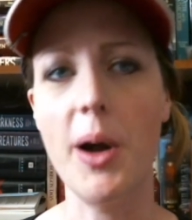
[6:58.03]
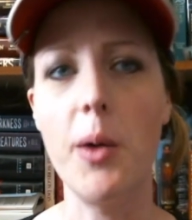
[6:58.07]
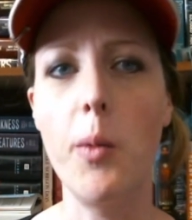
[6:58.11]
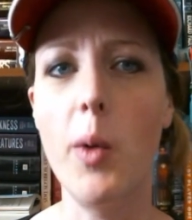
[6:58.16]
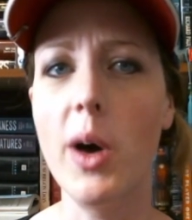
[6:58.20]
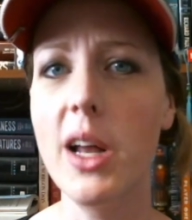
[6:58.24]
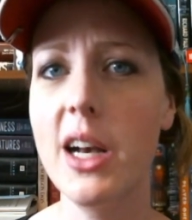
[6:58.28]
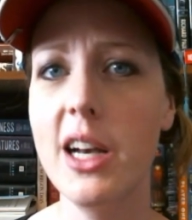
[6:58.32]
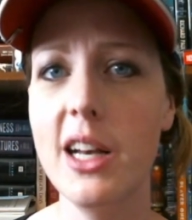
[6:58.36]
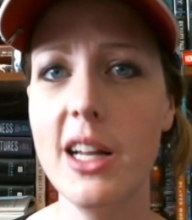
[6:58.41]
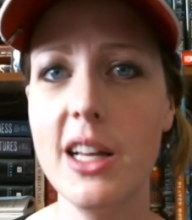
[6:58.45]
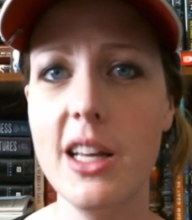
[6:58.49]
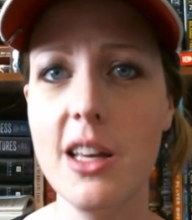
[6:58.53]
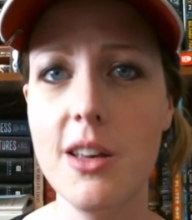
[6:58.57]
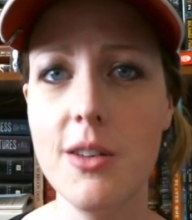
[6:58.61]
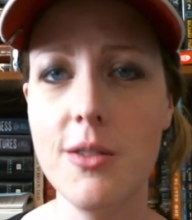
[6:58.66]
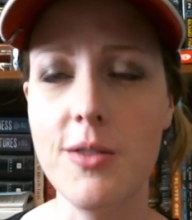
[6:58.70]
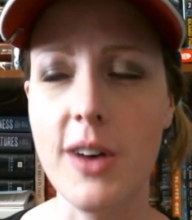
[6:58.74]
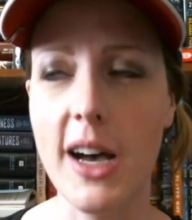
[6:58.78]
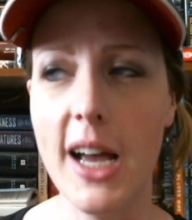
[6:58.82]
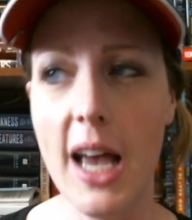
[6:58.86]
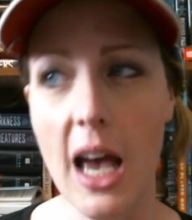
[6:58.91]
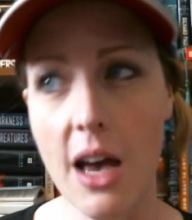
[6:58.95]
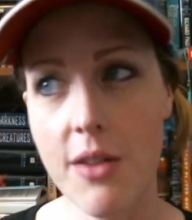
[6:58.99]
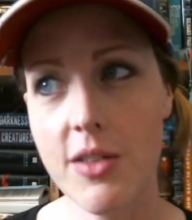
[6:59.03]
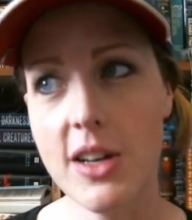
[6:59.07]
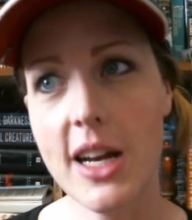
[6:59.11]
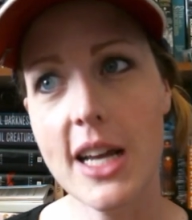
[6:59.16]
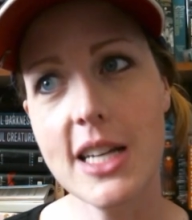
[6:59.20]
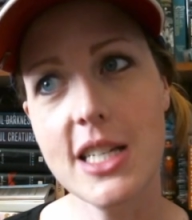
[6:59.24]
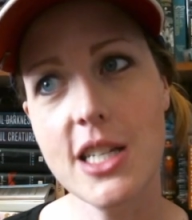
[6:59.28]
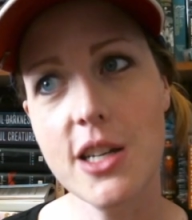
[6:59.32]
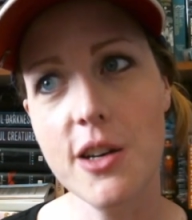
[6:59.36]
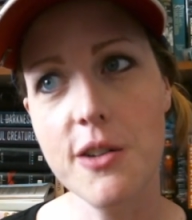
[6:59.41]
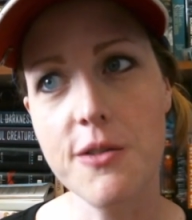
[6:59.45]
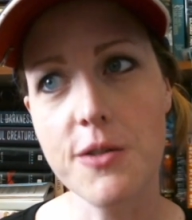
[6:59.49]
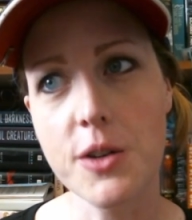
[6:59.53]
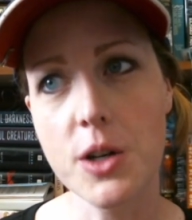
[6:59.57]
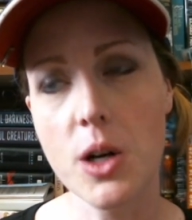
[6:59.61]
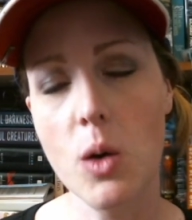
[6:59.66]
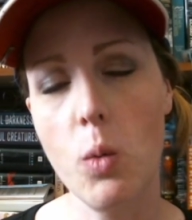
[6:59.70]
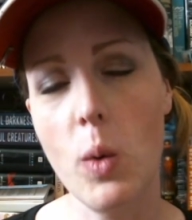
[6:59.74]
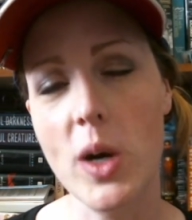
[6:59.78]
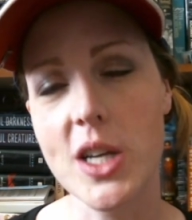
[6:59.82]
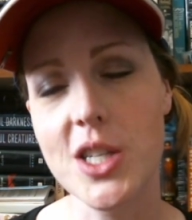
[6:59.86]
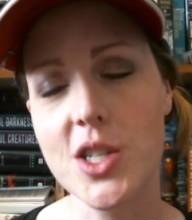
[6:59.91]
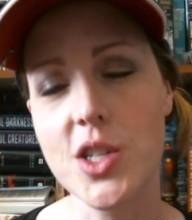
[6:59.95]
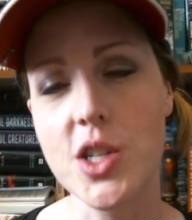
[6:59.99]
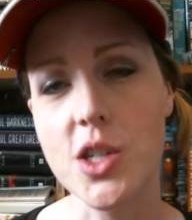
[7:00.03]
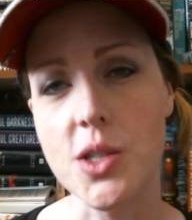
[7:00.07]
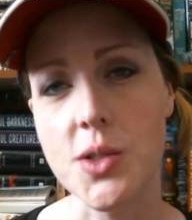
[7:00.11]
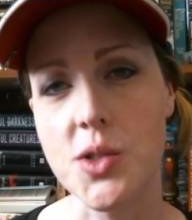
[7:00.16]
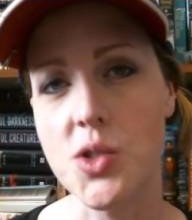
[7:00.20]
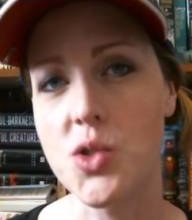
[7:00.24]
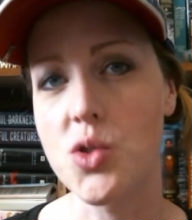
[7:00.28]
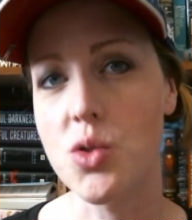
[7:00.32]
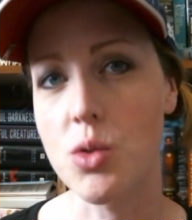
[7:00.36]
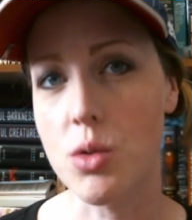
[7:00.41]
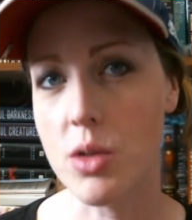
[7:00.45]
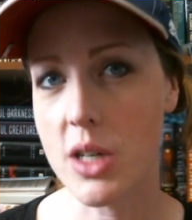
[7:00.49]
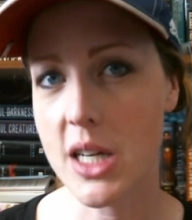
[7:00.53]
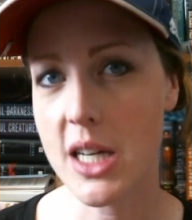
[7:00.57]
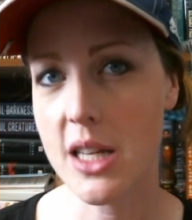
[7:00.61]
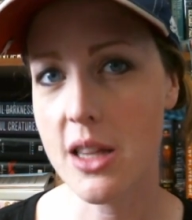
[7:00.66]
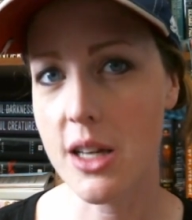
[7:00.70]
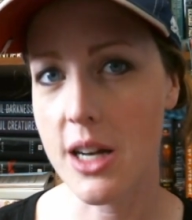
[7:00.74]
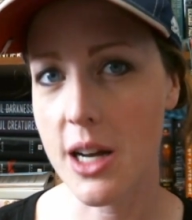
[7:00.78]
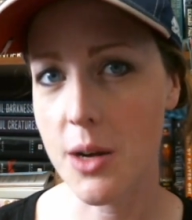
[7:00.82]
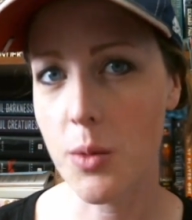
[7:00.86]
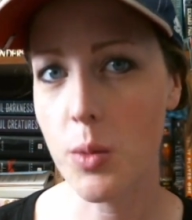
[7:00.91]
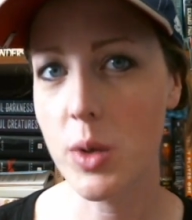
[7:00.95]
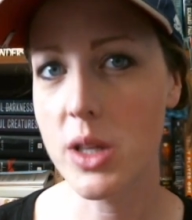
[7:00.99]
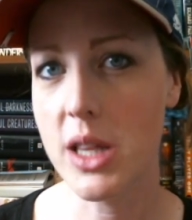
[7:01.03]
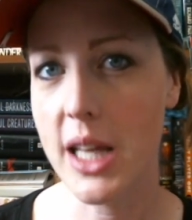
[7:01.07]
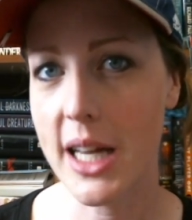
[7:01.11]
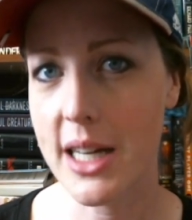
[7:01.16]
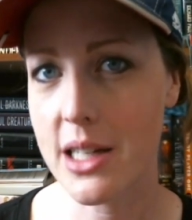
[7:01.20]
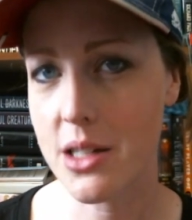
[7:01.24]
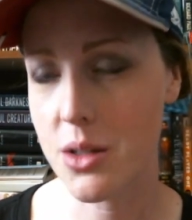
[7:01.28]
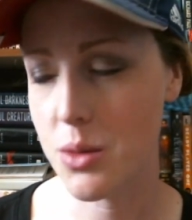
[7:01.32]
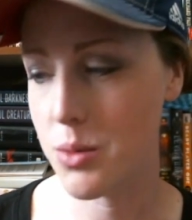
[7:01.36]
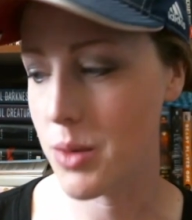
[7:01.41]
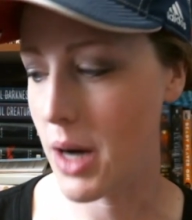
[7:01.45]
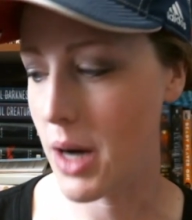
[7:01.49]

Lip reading: I have an idea for a Western story that I would like to